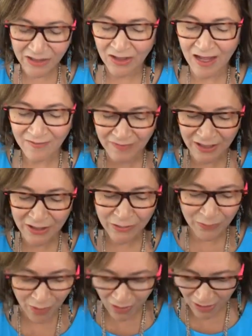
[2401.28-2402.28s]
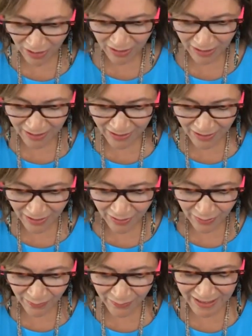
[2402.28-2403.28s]
loving you are.
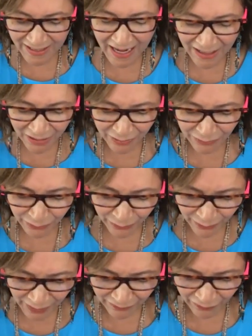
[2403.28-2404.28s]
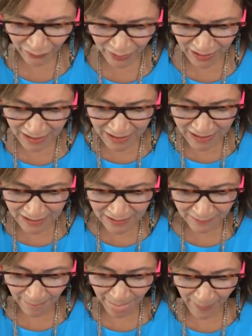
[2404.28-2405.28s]
We thank you, Lord, for
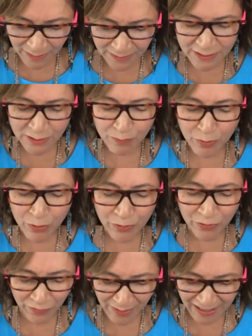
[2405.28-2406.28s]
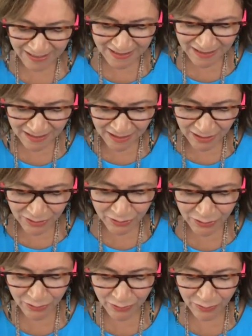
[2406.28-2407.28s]
this movement
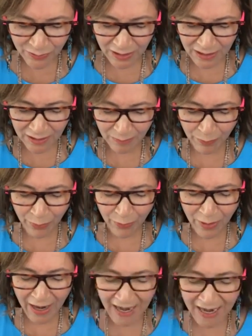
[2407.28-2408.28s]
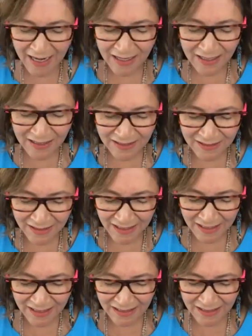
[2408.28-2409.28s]
to pray
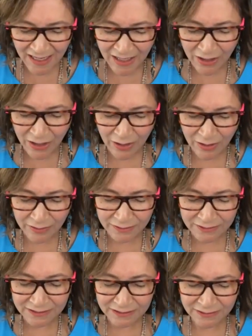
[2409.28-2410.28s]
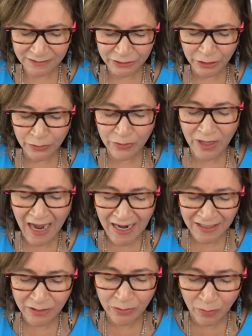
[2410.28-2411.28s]
in a
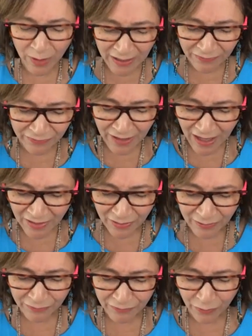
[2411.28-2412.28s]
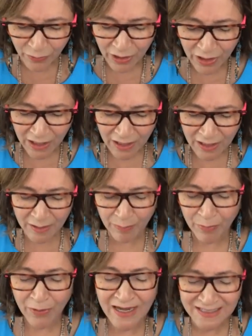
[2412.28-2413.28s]
united way, Father, for the
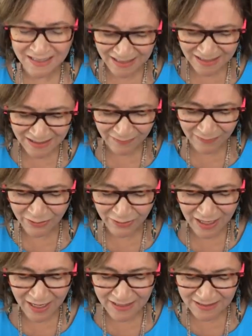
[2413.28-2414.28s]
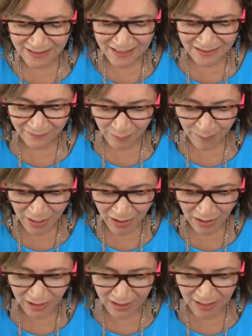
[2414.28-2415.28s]
President of the United States of
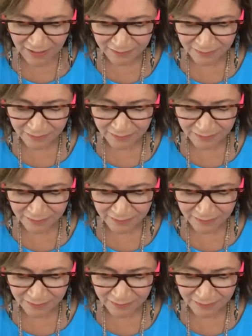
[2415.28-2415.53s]
America.